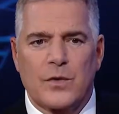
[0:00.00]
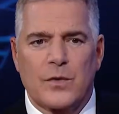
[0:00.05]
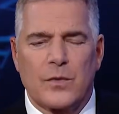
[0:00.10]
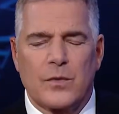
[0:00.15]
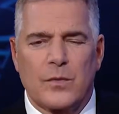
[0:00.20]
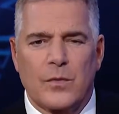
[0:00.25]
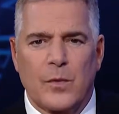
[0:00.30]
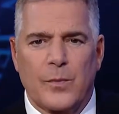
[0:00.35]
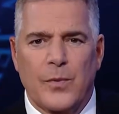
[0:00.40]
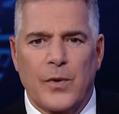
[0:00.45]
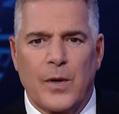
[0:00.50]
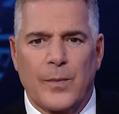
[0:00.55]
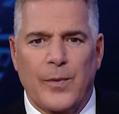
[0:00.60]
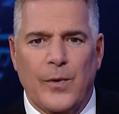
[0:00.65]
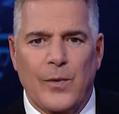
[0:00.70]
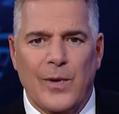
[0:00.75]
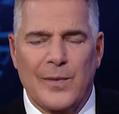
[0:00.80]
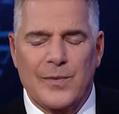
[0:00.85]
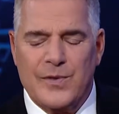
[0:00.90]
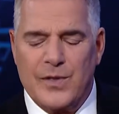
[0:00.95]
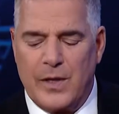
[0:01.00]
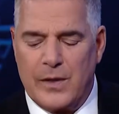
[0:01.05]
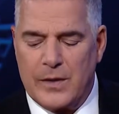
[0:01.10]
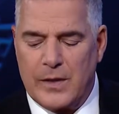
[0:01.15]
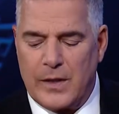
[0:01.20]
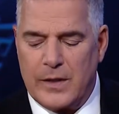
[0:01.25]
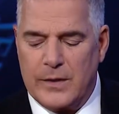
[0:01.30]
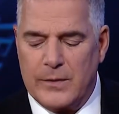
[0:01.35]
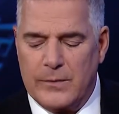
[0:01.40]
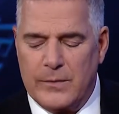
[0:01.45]
we'll put up our
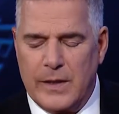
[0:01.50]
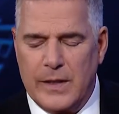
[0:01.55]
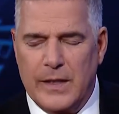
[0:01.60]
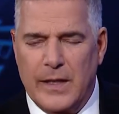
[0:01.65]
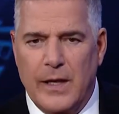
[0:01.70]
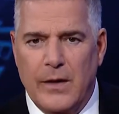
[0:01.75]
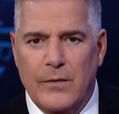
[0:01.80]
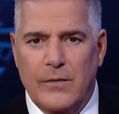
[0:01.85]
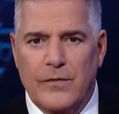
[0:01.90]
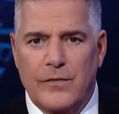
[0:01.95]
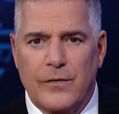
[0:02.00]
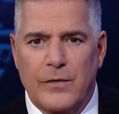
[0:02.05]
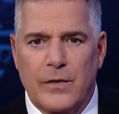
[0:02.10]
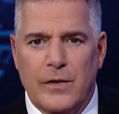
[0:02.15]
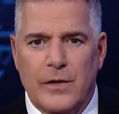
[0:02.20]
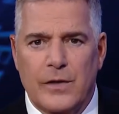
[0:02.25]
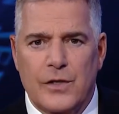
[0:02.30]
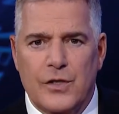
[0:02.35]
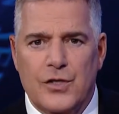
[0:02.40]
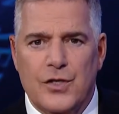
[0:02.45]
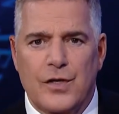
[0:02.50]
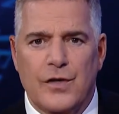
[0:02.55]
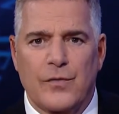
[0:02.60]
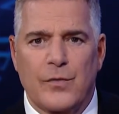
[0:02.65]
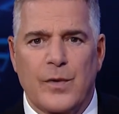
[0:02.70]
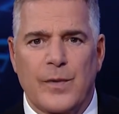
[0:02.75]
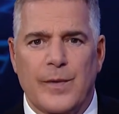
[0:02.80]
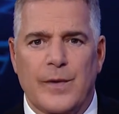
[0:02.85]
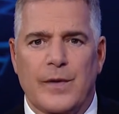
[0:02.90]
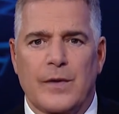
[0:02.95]
website right now for an initiative
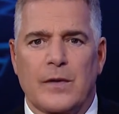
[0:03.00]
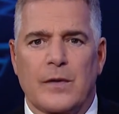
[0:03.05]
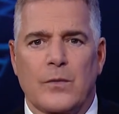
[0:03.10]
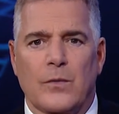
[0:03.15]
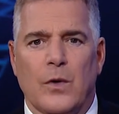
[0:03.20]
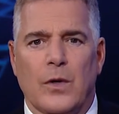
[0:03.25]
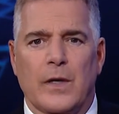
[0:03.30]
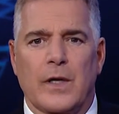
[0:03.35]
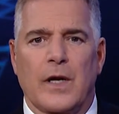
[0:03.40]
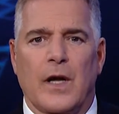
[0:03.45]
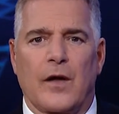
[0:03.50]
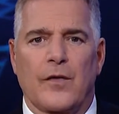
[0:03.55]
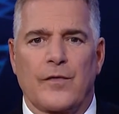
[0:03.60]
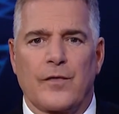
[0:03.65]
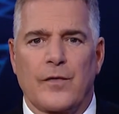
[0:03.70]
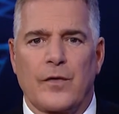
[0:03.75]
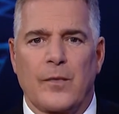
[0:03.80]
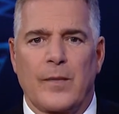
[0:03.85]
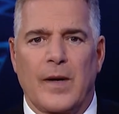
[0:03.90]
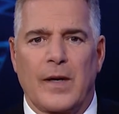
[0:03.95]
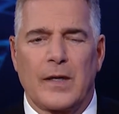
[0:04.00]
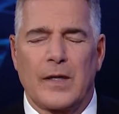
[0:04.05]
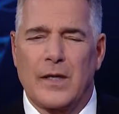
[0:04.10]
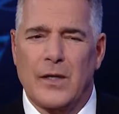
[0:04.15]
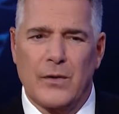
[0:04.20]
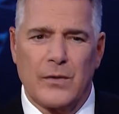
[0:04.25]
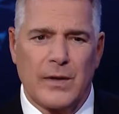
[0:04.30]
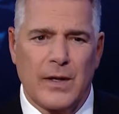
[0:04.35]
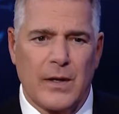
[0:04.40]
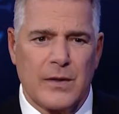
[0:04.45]
we've been working on for about a
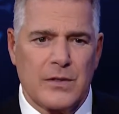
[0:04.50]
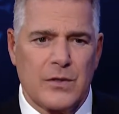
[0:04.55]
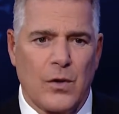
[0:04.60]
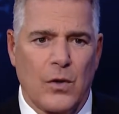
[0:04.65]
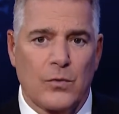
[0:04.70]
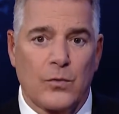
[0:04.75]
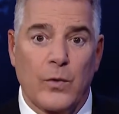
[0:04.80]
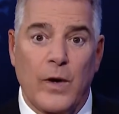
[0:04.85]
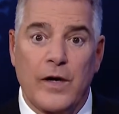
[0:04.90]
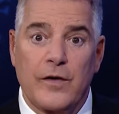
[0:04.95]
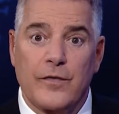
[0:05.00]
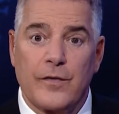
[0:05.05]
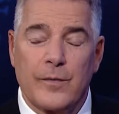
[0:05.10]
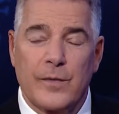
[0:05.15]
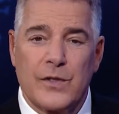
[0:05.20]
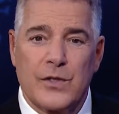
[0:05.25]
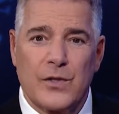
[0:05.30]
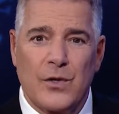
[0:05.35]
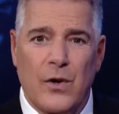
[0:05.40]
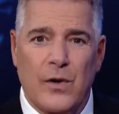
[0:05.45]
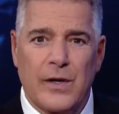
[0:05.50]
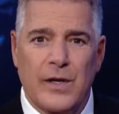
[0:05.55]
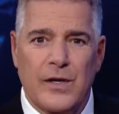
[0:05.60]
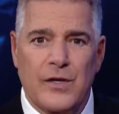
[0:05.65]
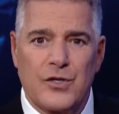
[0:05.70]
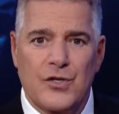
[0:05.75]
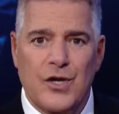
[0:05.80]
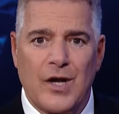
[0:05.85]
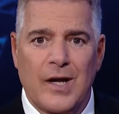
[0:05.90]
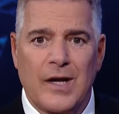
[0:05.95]
year now. It's called Right From the Start
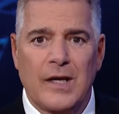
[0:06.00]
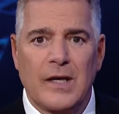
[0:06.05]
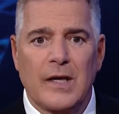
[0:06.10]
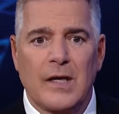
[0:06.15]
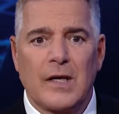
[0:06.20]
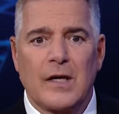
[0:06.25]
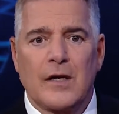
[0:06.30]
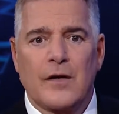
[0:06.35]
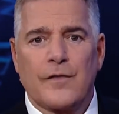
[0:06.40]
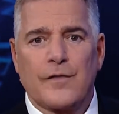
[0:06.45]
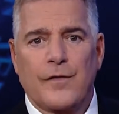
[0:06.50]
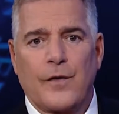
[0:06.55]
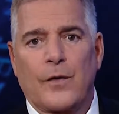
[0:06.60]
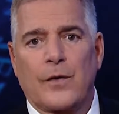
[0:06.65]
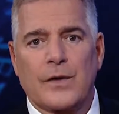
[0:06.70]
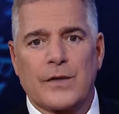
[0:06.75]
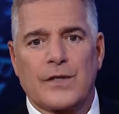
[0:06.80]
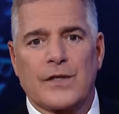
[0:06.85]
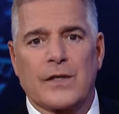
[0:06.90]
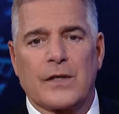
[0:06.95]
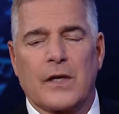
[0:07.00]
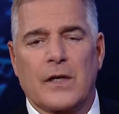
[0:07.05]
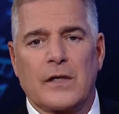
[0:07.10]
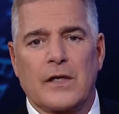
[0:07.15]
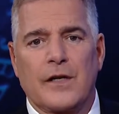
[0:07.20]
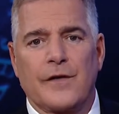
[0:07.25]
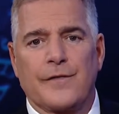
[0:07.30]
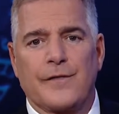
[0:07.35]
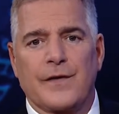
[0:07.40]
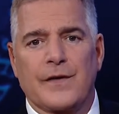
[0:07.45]
NJ, focusing on
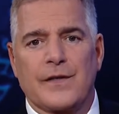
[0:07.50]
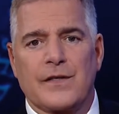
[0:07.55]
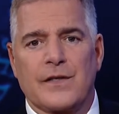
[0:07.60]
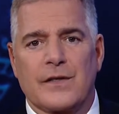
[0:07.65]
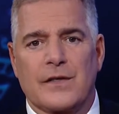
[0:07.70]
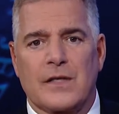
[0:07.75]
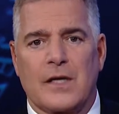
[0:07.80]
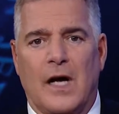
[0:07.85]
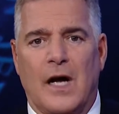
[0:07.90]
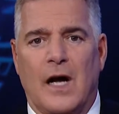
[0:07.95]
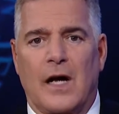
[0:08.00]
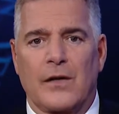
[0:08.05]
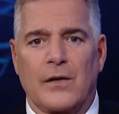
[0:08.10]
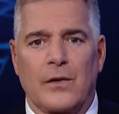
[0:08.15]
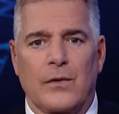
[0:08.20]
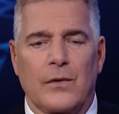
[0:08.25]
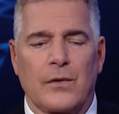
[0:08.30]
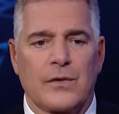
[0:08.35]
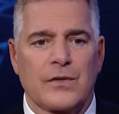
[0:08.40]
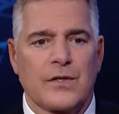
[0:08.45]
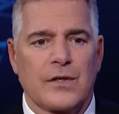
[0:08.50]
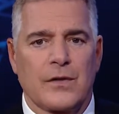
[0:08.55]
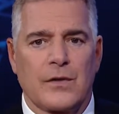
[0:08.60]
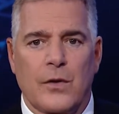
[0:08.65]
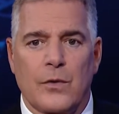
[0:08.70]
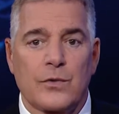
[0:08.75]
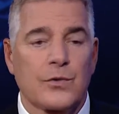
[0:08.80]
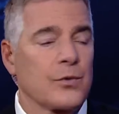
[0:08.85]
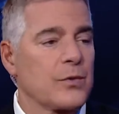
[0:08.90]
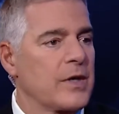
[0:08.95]
infants and toddlers and
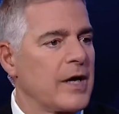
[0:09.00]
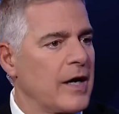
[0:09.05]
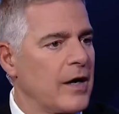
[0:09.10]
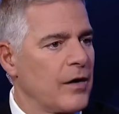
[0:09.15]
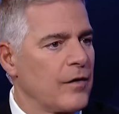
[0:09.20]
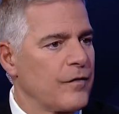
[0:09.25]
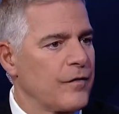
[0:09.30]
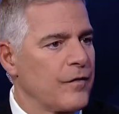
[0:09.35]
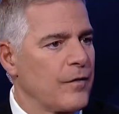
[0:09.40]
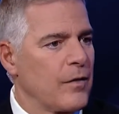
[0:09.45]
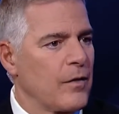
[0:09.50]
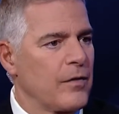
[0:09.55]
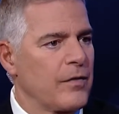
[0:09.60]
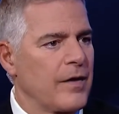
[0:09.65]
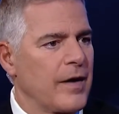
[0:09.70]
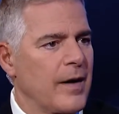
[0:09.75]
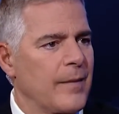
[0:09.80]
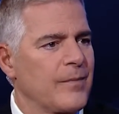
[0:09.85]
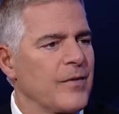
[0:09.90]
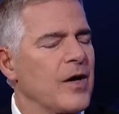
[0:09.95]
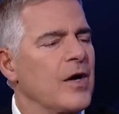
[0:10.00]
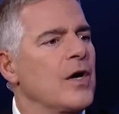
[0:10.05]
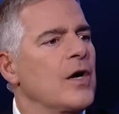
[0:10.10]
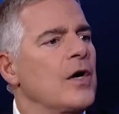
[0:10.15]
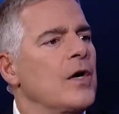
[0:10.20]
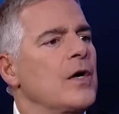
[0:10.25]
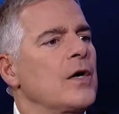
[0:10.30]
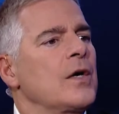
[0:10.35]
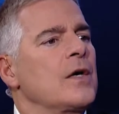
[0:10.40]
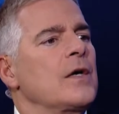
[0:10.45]
those who care for them.
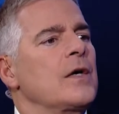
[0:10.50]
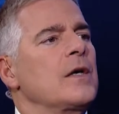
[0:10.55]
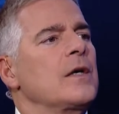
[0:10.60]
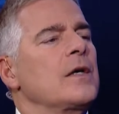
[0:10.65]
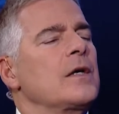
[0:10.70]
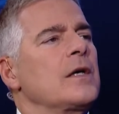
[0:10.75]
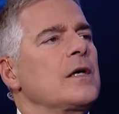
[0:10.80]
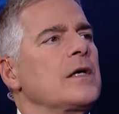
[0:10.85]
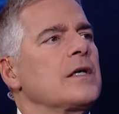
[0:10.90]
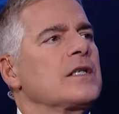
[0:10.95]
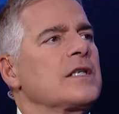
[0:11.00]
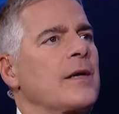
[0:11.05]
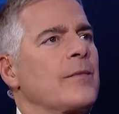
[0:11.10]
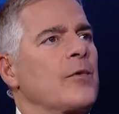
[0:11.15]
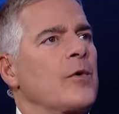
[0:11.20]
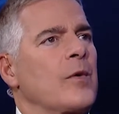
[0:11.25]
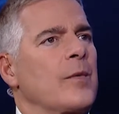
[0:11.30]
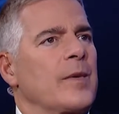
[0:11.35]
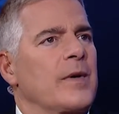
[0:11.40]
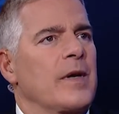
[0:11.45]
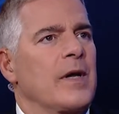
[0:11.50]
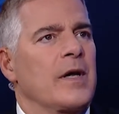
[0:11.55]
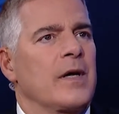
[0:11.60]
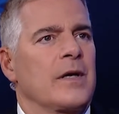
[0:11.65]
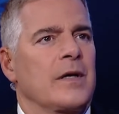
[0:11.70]
Assemblywoman,